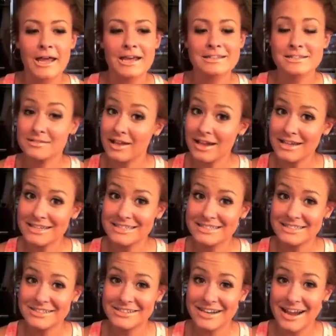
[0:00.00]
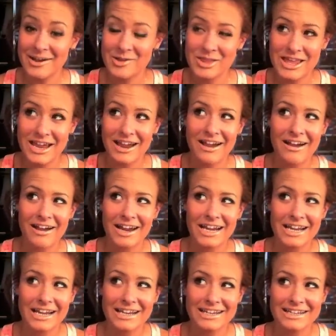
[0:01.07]
It's a lot easier now that
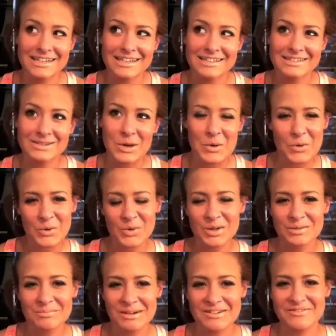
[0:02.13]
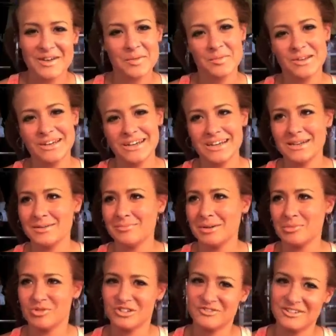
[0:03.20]
I told my family and my
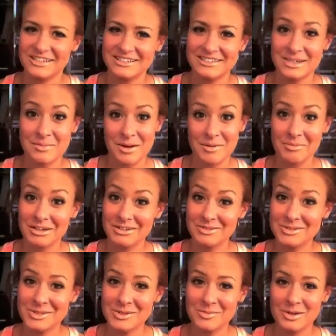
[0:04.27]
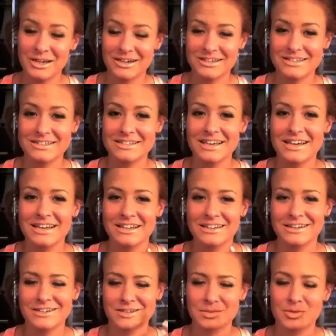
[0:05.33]
boyfriend about my YouTube, because
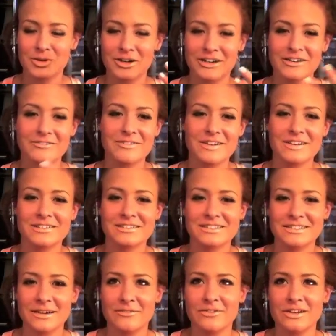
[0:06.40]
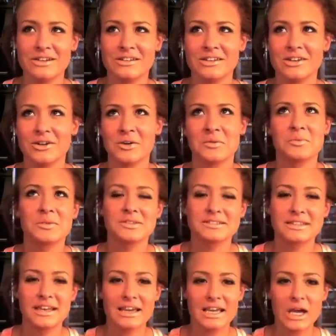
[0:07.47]
they're supportive, and Stefan, you know, will
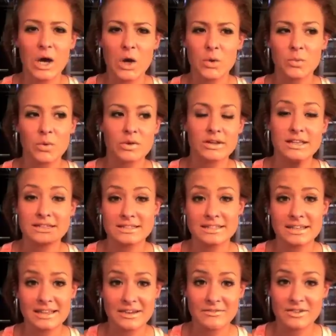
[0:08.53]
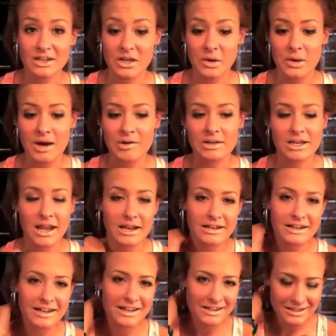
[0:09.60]
say, oh, well, let's get that video out and
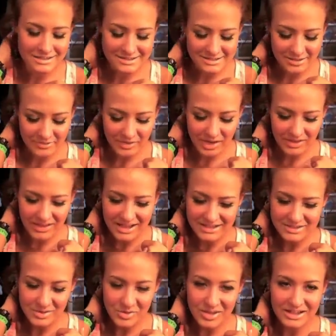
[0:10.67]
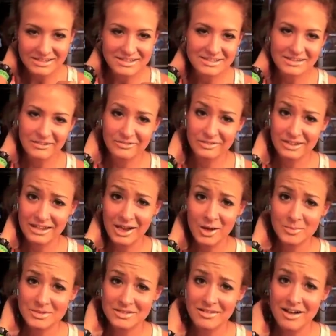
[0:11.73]
edit it and stuff like that. So that's definitely
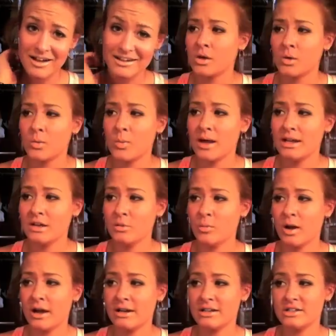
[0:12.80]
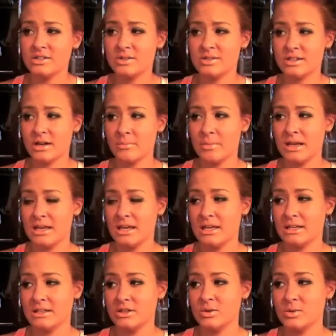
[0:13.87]
helped a lot. When and why did you start
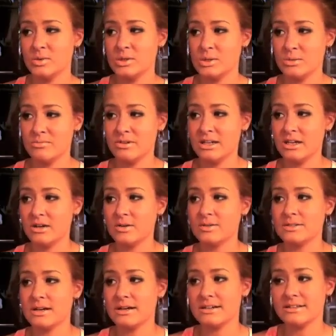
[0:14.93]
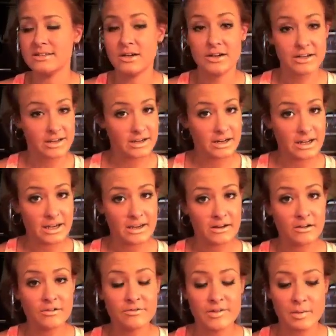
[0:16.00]
making YouTube videos? I started
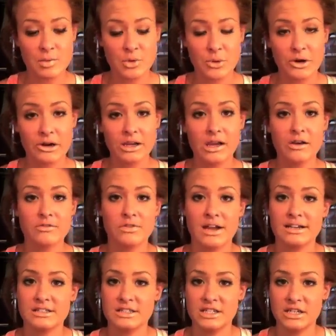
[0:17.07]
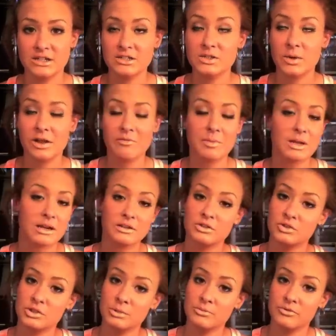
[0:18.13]
in February of last year, so I've been on
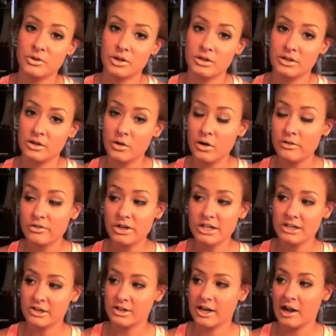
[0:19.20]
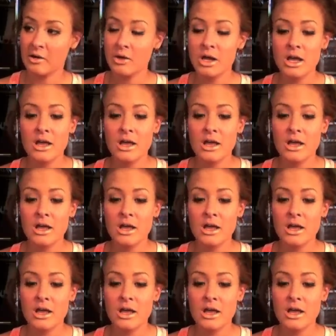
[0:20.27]
YouTube for a little over a year now.